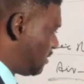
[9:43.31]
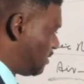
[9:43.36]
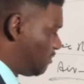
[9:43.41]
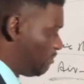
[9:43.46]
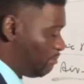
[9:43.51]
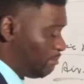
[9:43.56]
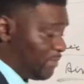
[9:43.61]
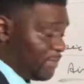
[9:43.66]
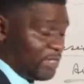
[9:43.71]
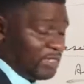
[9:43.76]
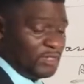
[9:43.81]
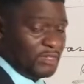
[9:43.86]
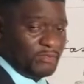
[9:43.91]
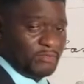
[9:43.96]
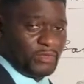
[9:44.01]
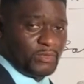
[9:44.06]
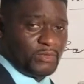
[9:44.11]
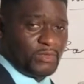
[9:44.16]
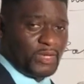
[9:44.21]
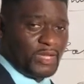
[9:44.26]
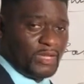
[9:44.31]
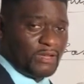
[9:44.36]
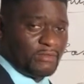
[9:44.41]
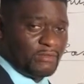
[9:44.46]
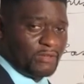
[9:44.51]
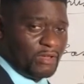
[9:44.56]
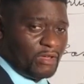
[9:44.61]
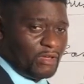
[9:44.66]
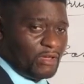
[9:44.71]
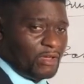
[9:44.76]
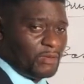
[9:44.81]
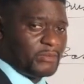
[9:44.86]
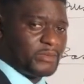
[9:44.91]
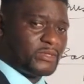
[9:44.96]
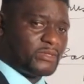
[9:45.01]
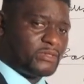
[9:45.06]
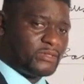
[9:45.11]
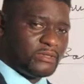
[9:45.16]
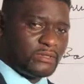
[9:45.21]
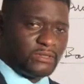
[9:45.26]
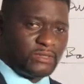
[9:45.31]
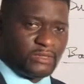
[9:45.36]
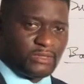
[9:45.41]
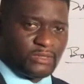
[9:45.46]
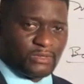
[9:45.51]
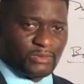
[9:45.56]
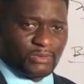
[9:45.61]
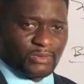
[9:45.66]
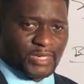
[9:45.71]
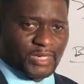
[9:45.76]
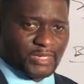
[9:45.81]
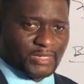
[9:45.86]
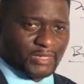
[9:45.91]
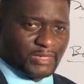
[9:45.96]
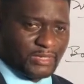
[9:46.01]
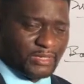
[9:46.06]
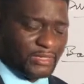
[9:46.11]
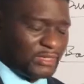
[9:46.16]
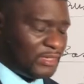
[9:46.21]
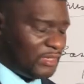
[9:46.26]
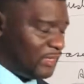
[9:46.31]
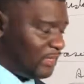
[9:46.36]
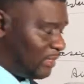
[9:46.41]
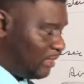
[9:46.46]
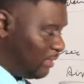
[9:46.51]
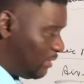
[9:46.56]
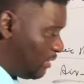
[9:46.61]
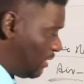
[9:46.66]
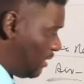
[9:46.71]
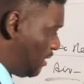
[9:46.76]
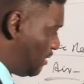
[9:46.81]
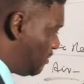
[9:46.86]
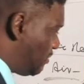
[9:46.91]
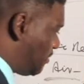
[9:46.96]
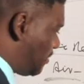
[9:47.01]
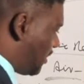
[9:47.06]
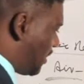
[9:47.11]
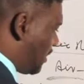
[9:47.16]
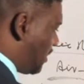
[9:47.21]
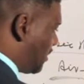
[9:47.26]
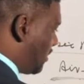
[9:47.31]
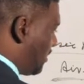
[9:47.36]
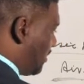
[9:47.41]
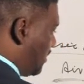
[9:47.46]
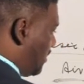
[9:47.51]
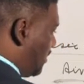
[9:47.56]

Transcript: many of you have absolutely no idea the impact